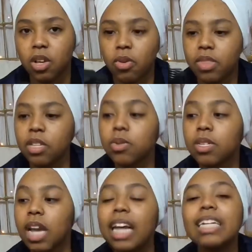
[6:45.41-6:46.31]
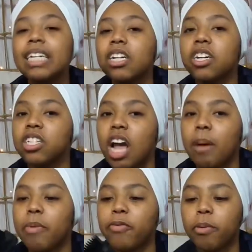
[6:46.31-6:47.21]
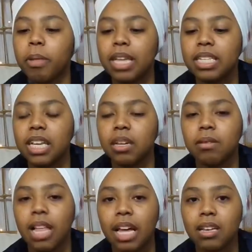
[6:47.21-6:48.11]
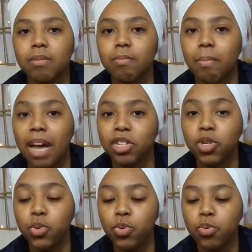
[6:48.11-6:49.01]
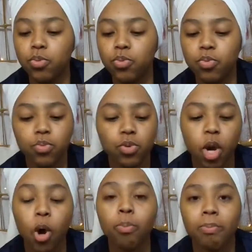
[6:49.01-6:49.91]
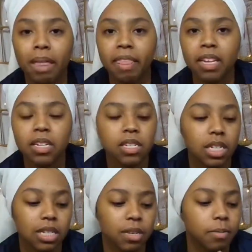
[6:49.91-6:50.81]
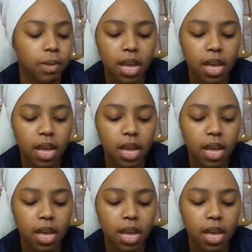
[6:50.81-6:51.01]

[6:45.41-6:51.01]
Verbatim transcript: So this kind of did a good job of replacing like my two comb method system.